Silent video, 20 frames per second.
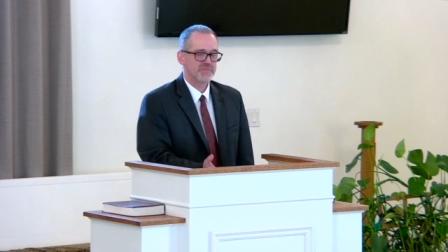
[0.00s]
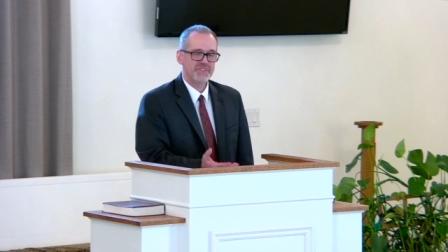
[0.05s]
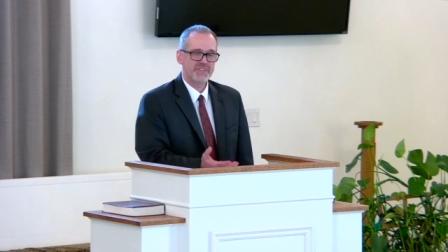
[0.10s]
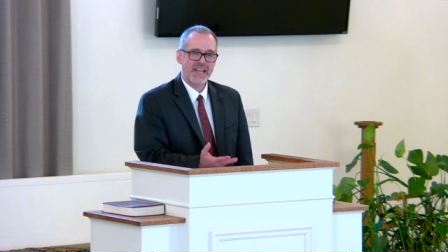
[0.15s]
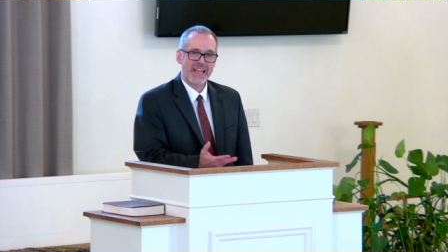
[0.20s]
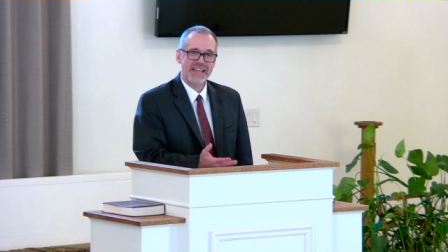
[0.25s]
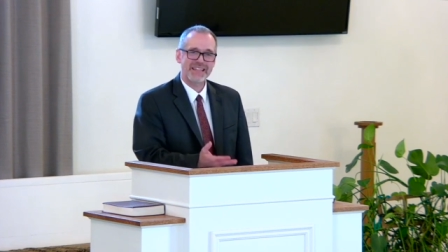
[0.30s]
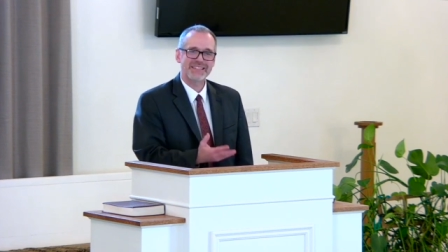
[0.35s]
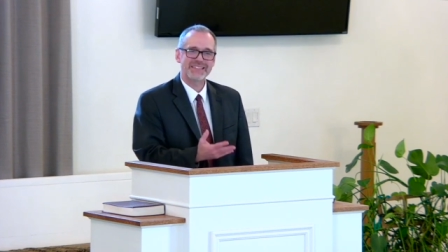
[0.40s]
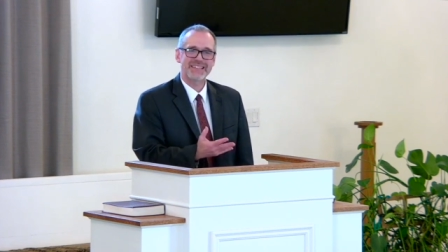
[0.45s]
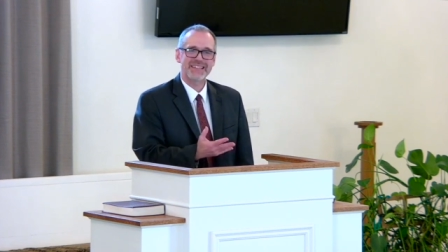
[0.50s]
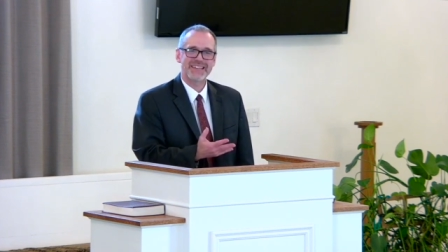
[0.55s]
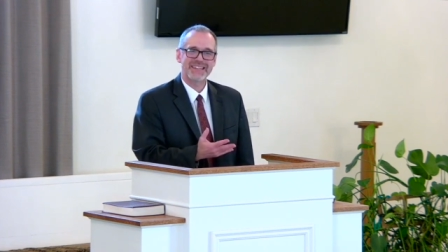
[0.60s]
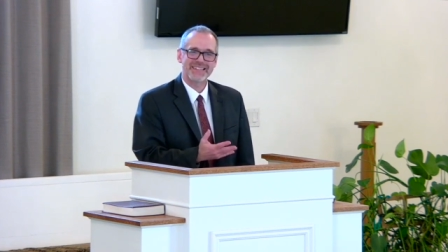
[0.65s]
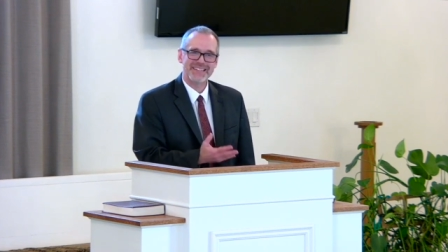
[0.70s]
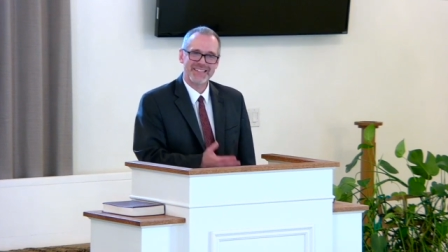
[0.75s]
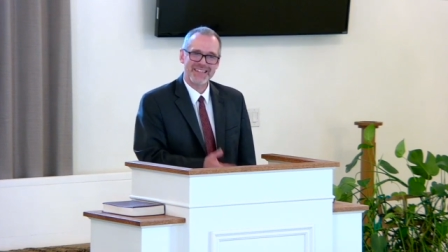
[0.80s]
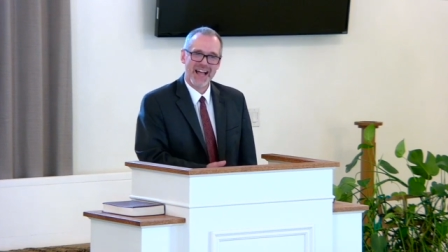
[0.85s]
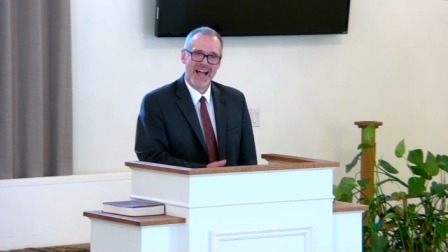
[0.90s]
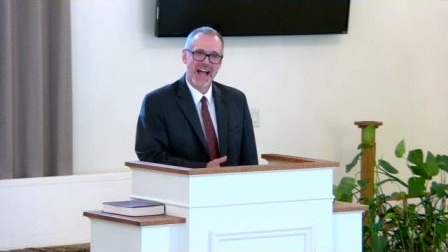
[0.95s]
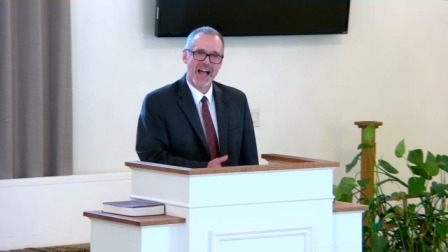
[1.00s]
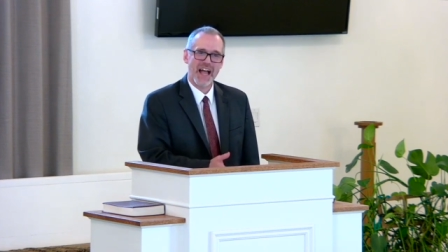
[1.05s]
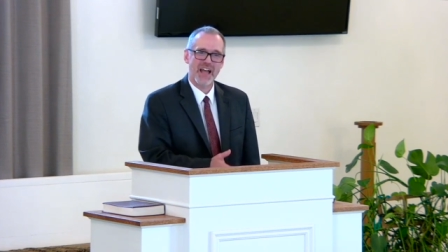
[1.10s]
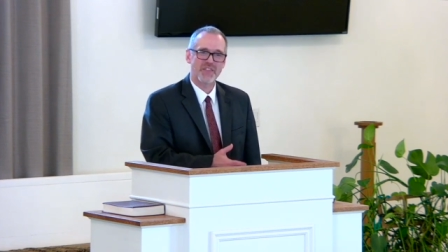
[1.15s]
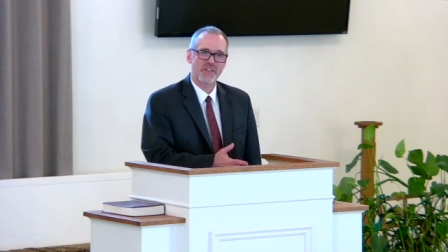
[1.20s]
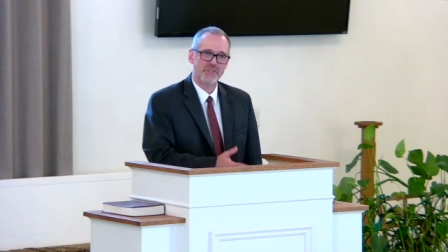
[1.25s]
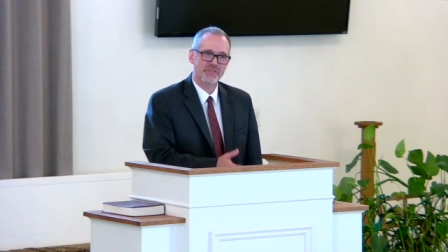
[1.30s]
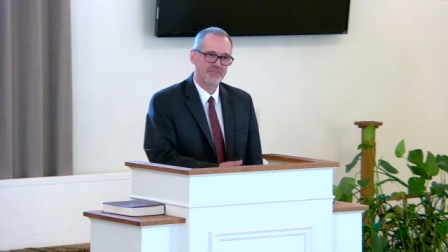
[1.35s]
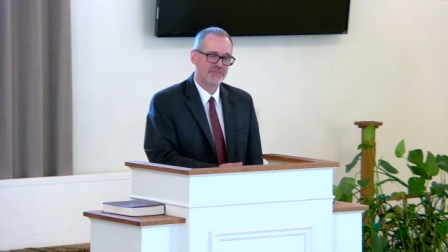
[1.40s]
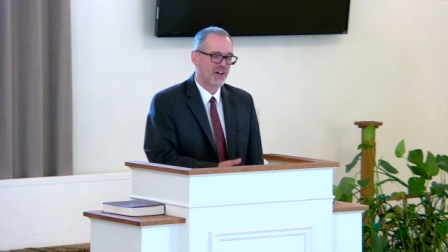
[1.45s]
They deny
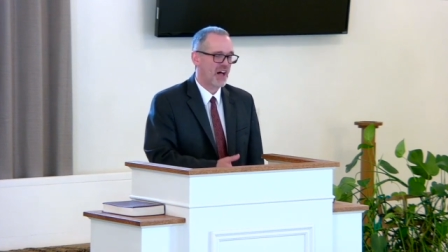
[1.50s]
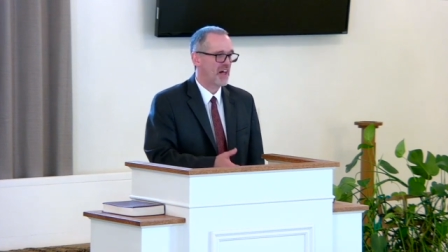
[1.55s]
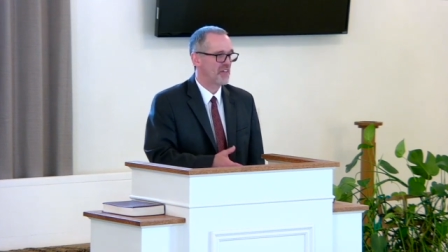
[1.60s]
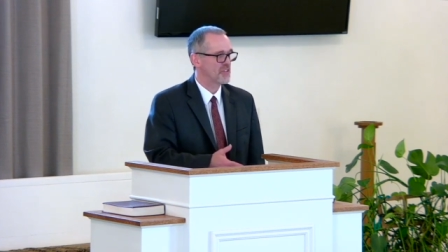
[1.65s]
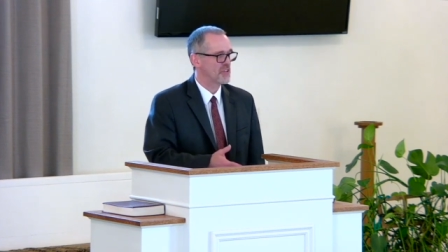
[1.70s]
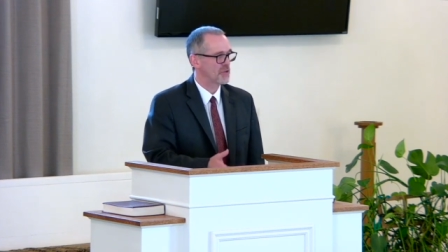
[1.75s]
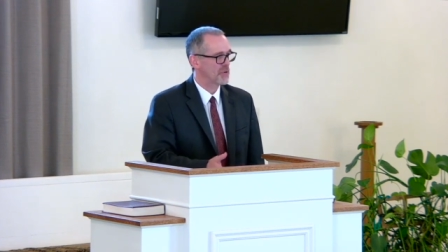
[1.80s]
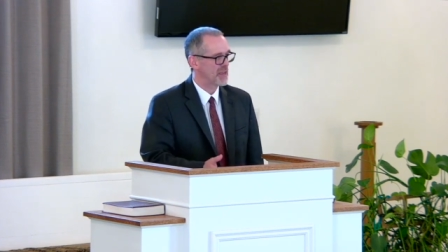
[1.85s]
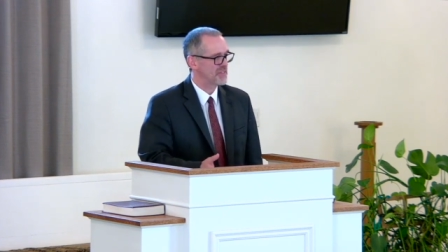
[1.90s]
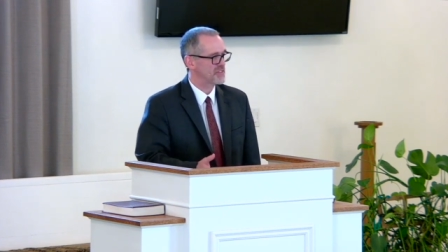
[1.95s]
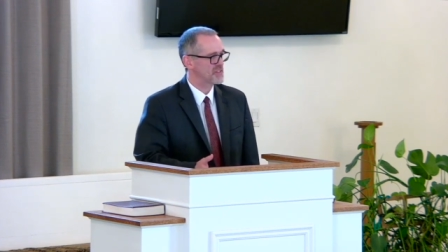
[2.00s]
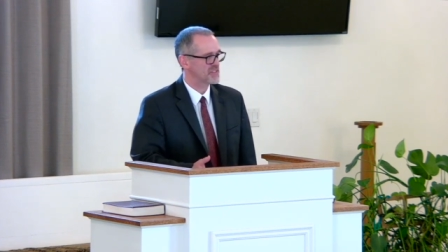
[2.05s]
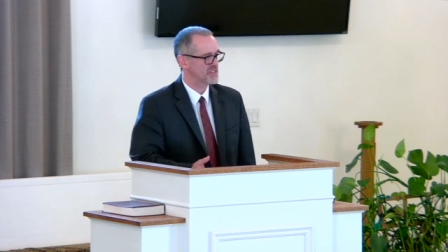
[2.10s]
the Father and